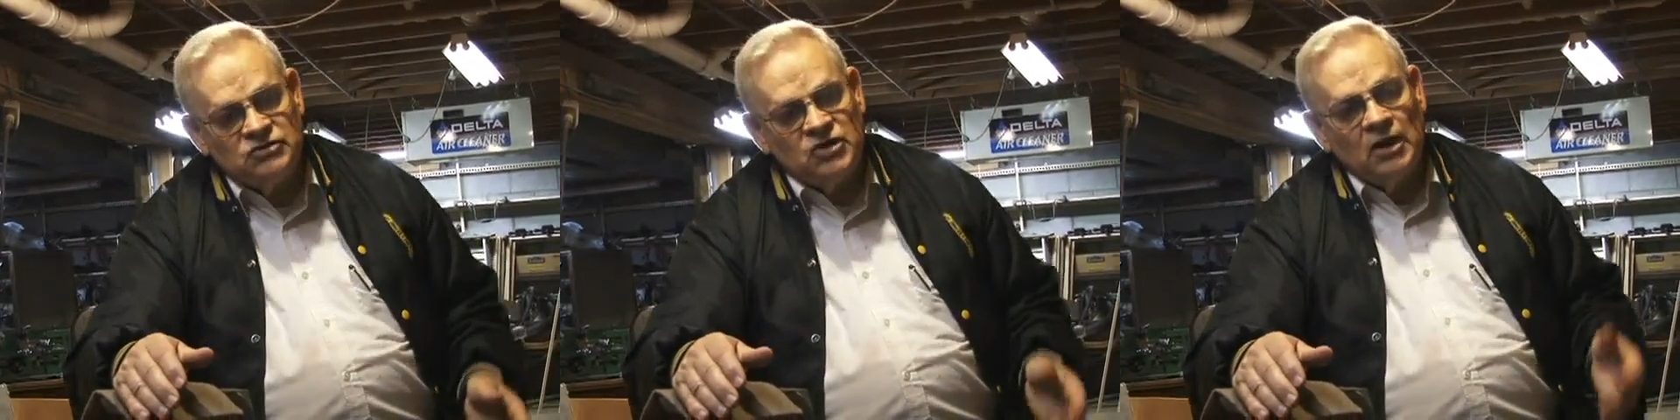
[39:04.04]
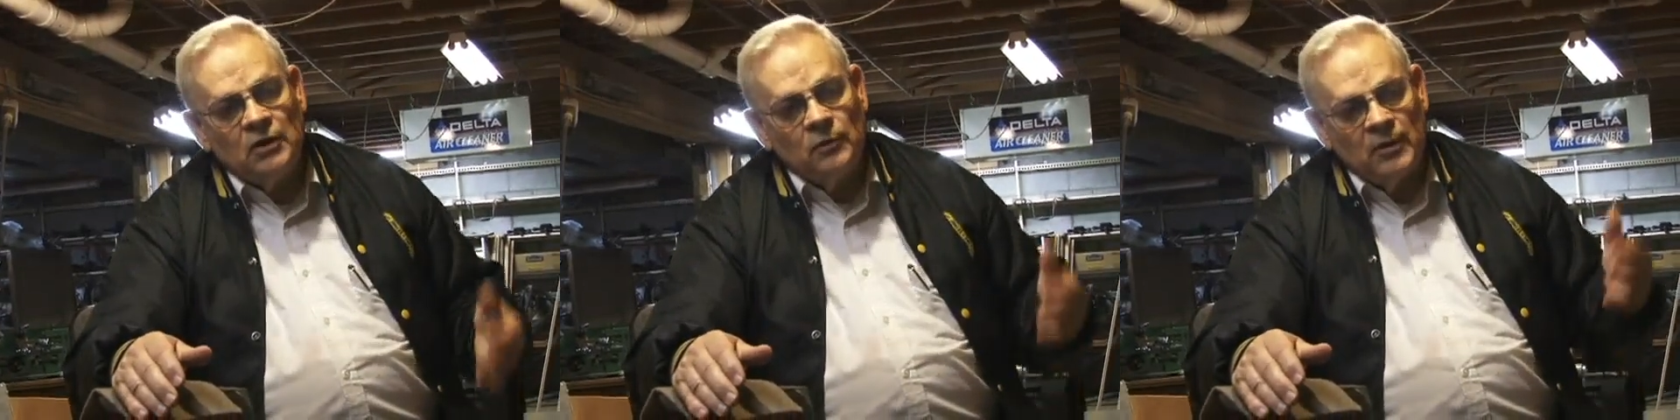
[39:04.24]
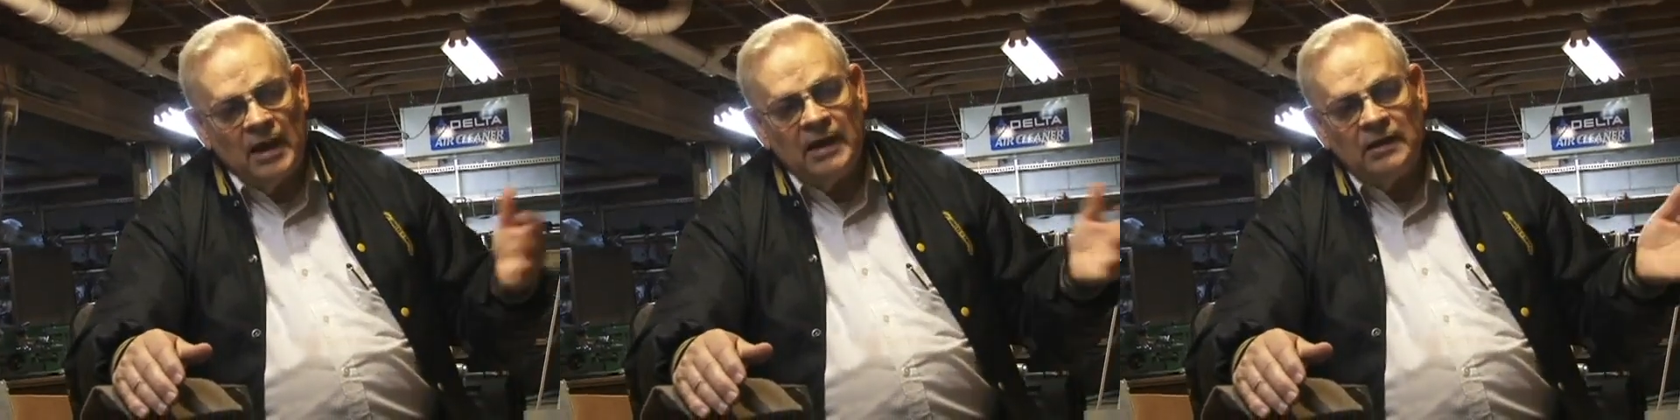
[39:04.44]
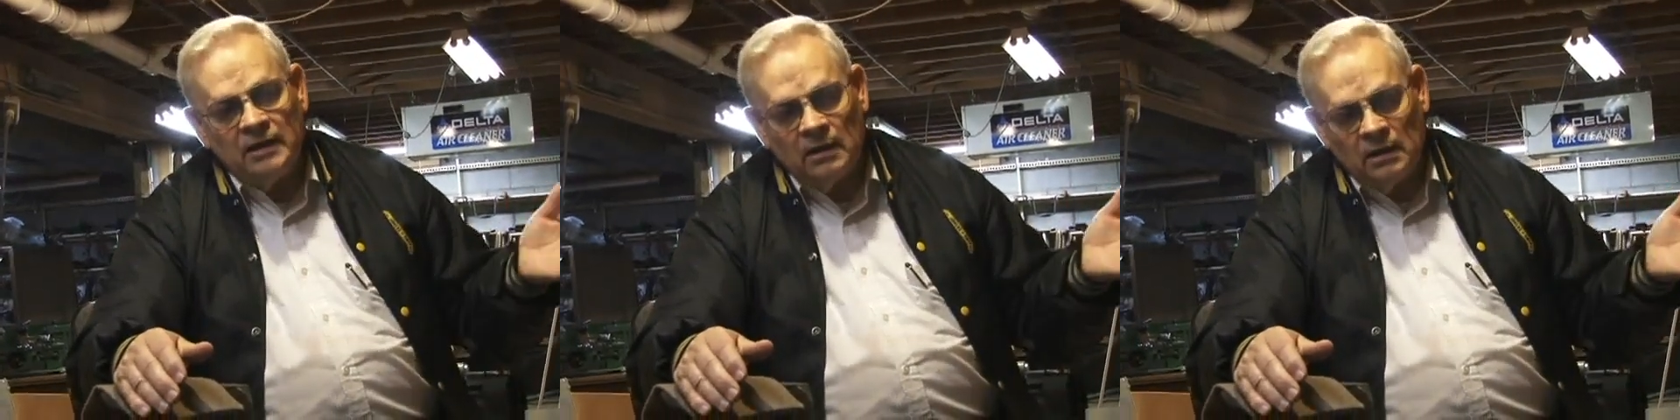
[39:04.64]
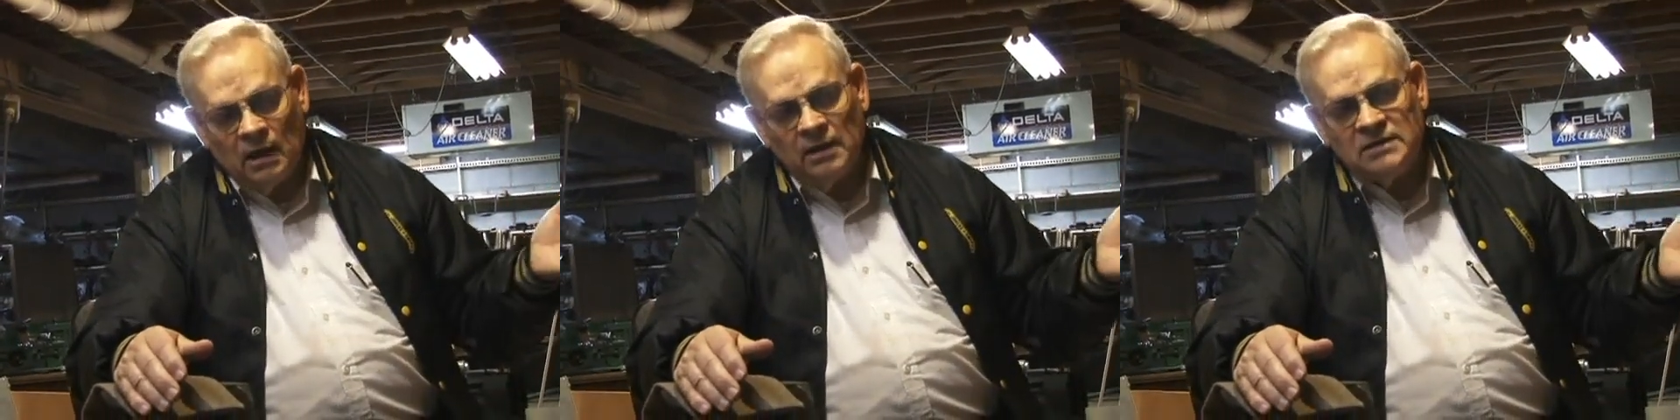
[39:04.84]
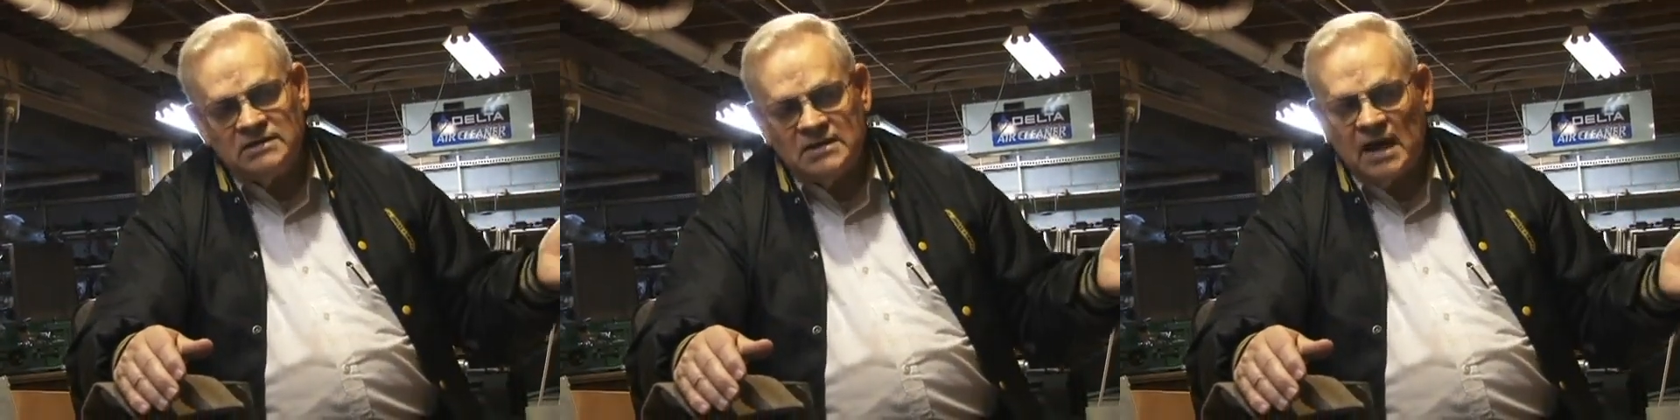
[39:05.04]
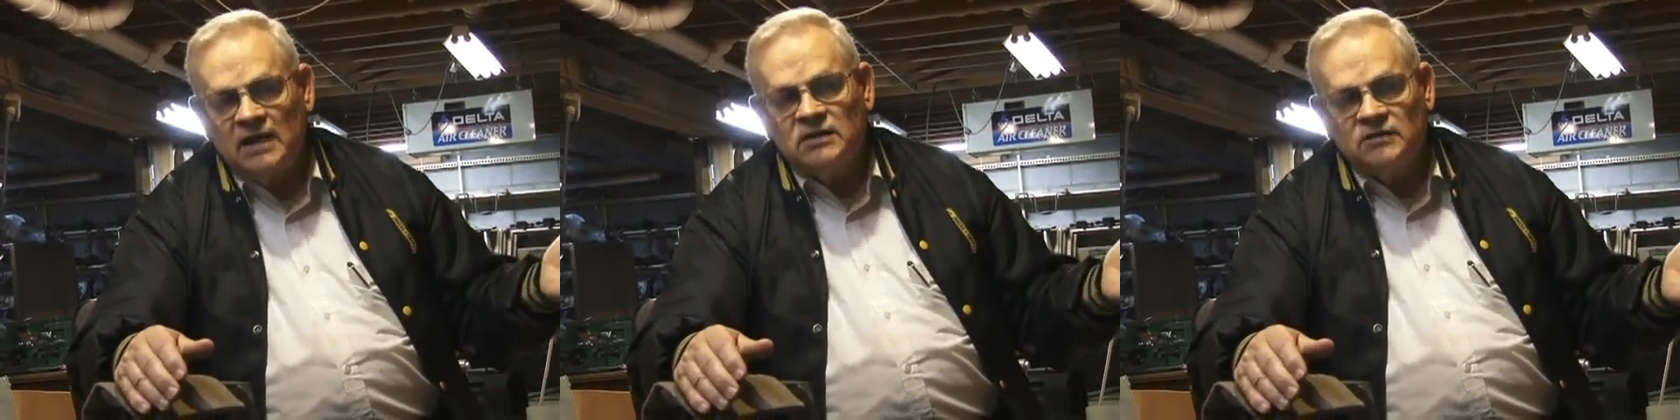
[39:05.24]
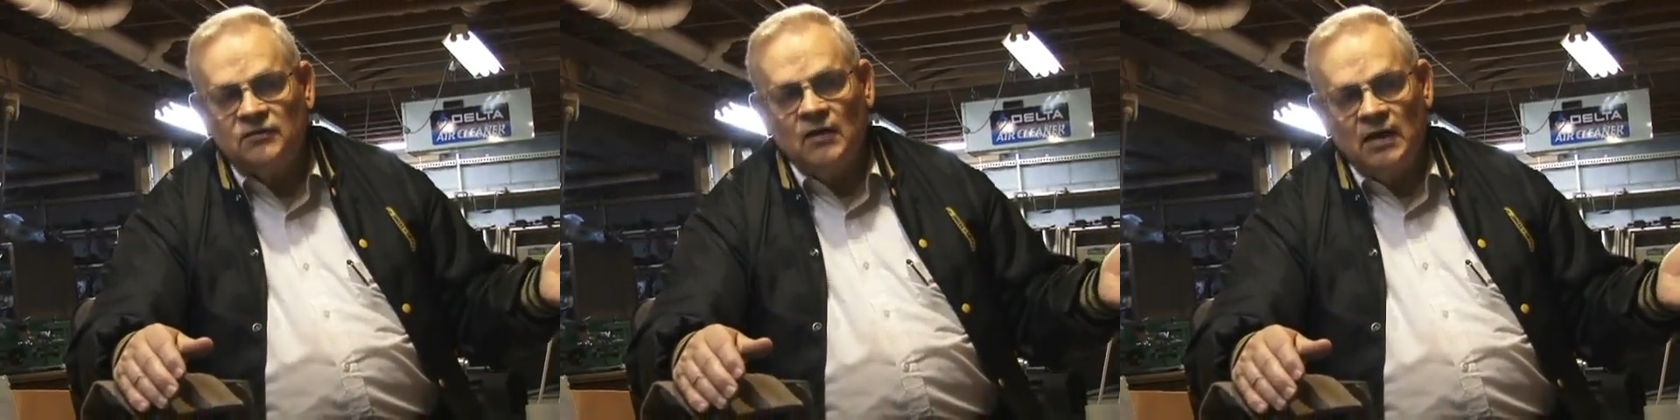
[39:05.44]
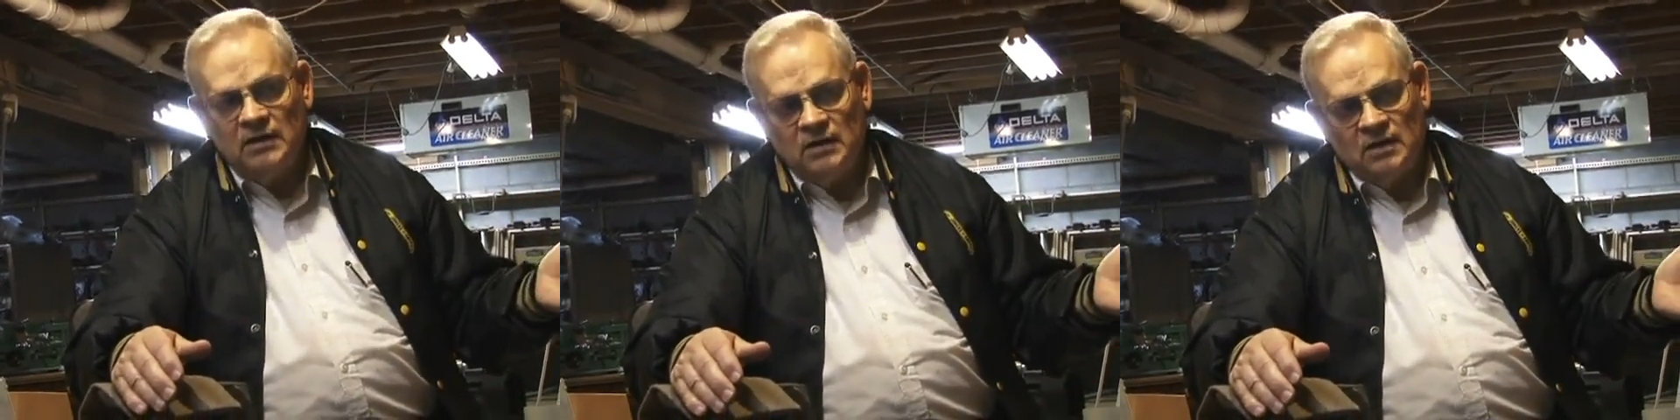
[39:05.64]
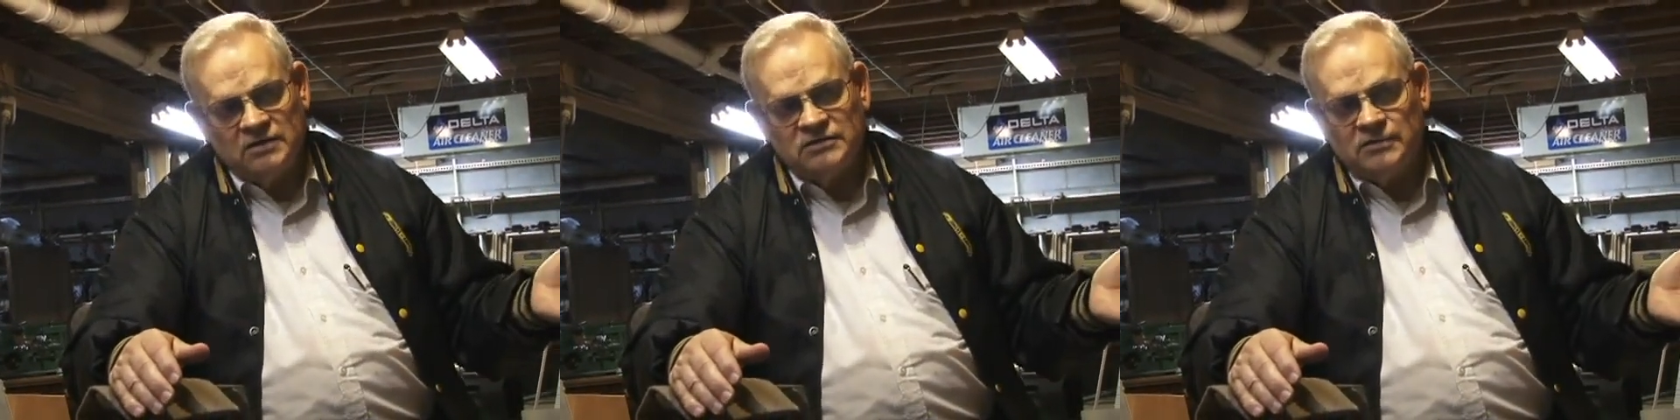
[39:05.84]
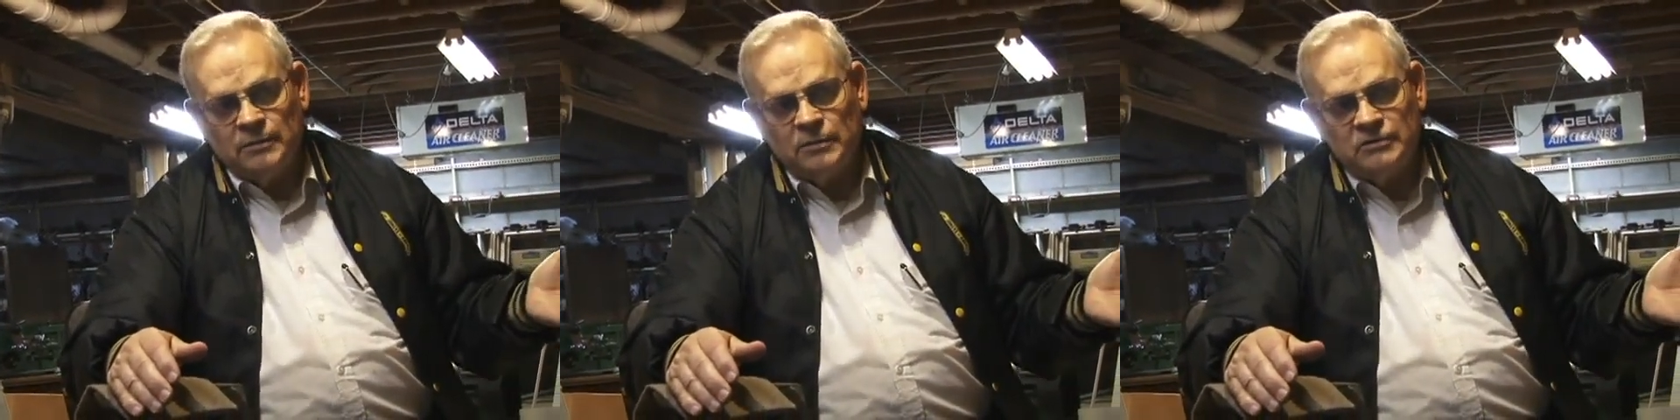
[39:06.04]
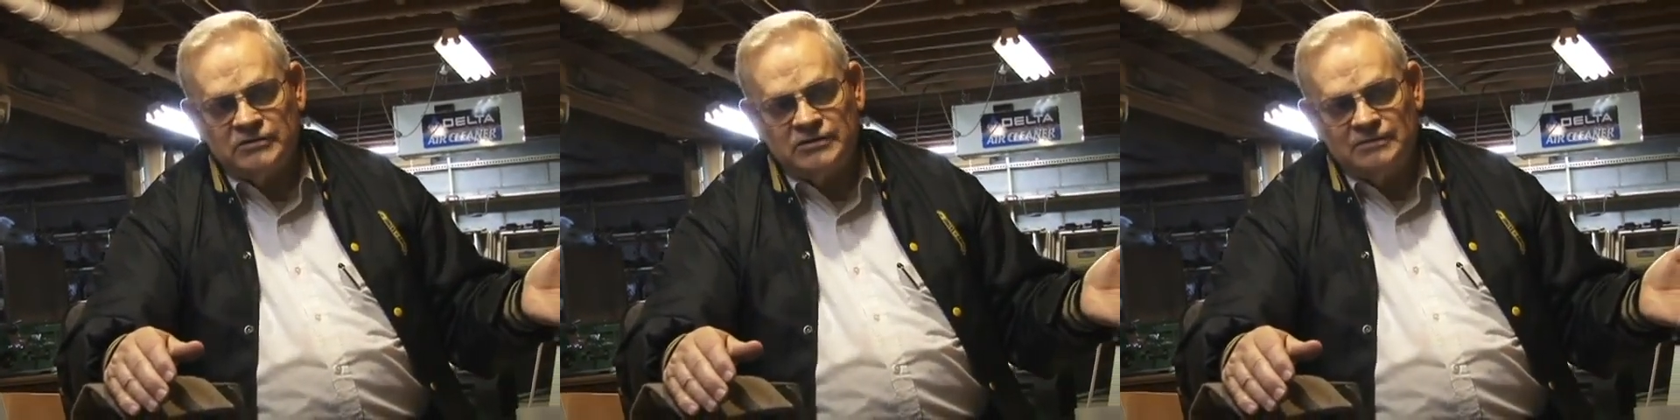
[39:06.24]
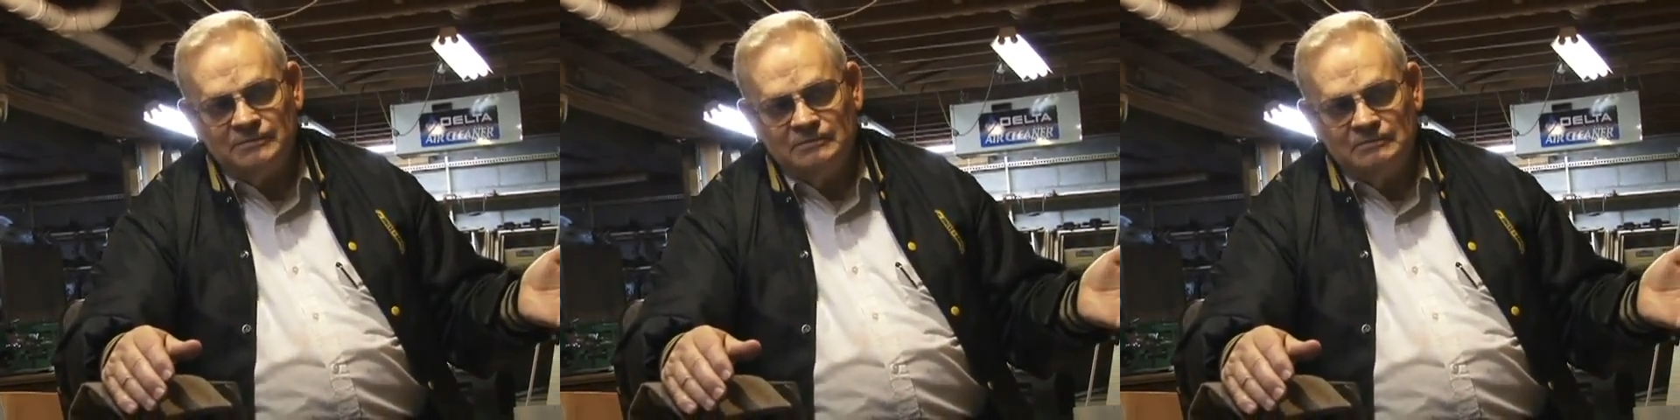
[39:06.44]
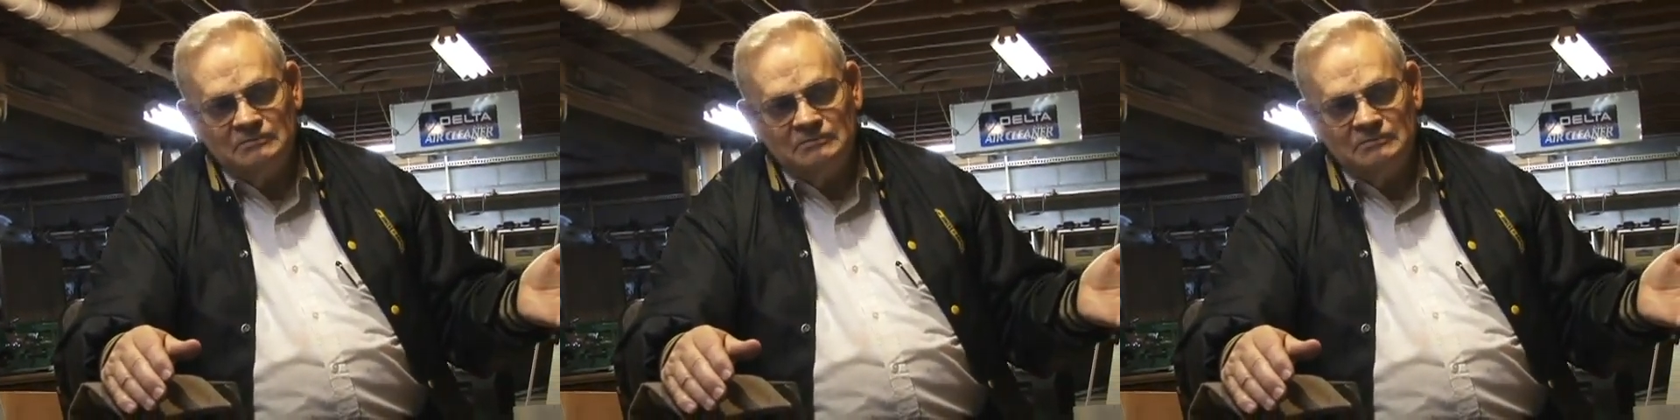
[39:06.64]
generate unsatisfied customers.